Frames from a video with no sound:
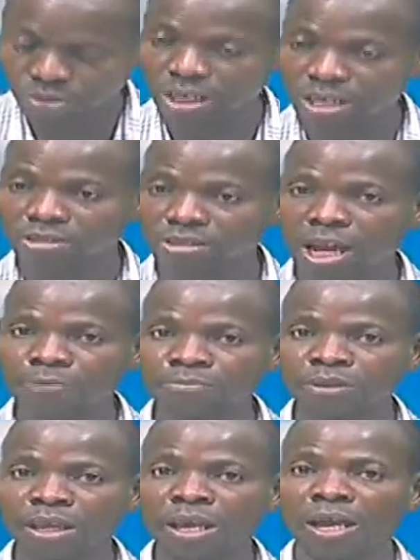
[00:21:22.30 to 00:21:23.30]
today's
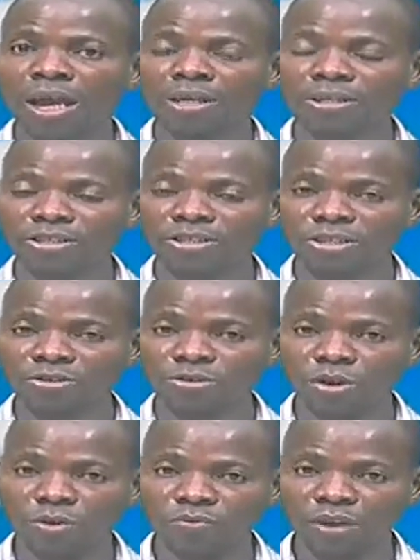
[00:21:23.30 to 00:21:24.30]

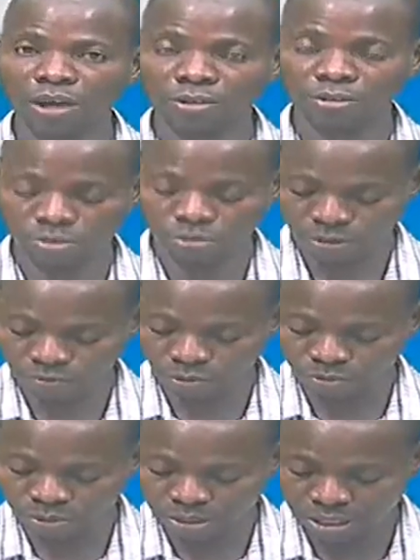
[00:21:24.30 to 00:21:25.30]
edition of Good
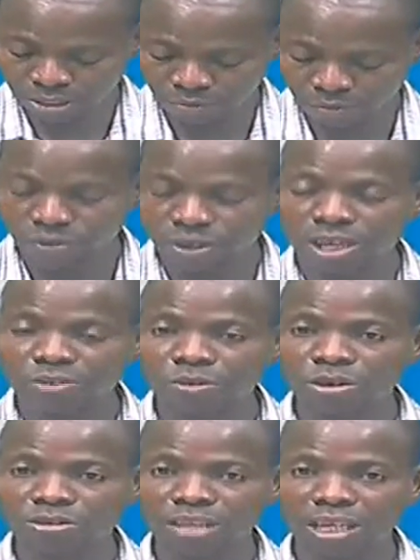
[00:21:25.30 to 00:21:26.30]
Fruiting a Feeling
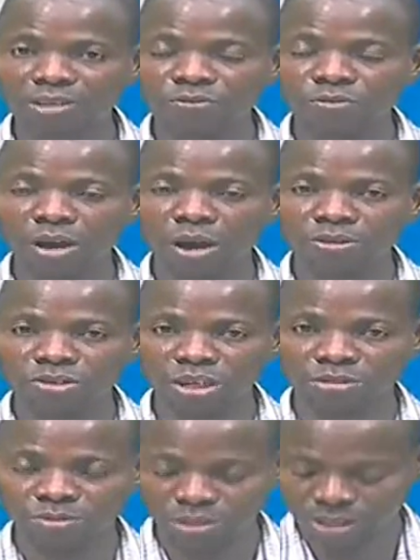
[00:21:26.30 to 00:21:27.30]
One, starting for our
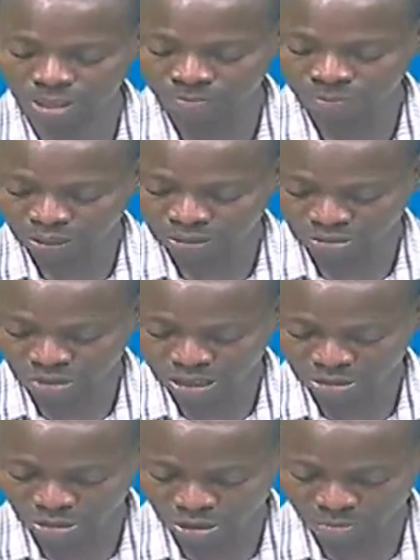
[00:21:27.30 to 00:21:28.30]
transmission
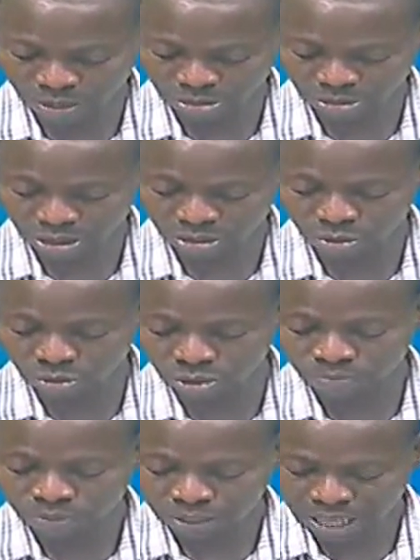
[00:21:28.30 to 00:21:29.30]
director. God bless you. Very
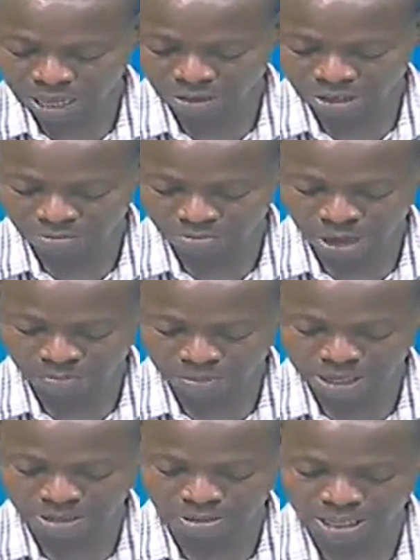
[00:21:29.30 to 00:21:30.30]
good. Likewise, my
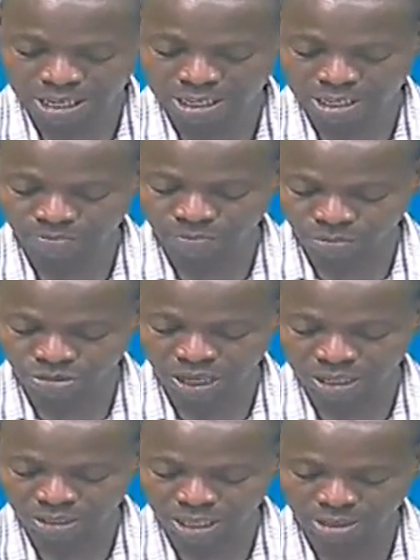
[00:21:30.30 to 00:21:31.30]
man, Lekan
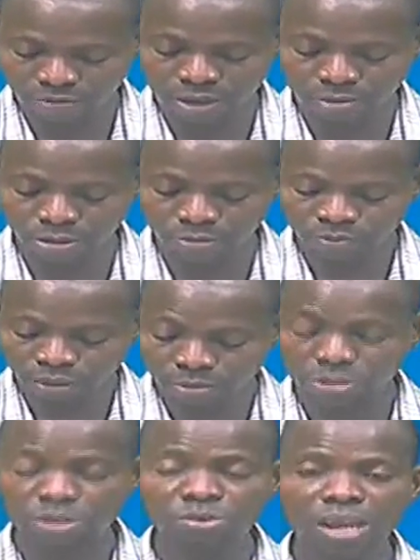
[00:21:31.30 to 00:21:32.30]
Busali. Thank you very much.
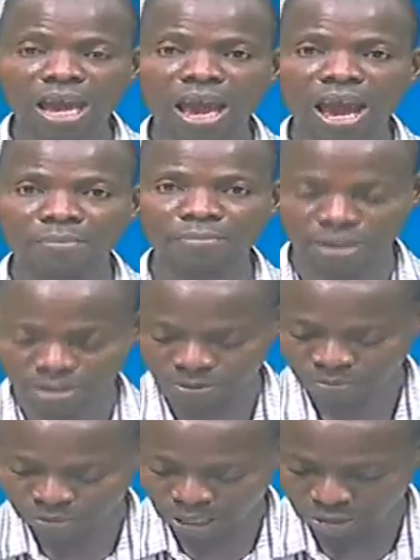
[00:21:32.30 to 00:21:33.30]
Mutiulai Ahmed.
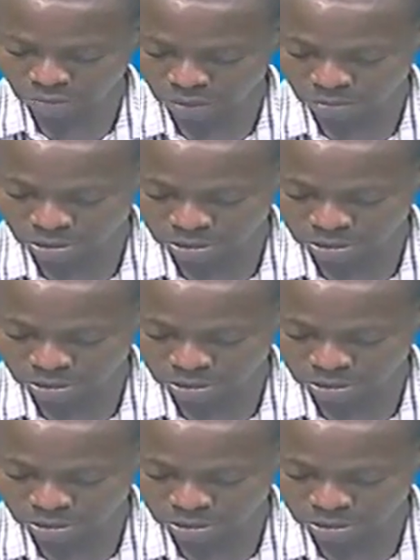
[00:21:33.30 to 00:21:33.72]
Thank you very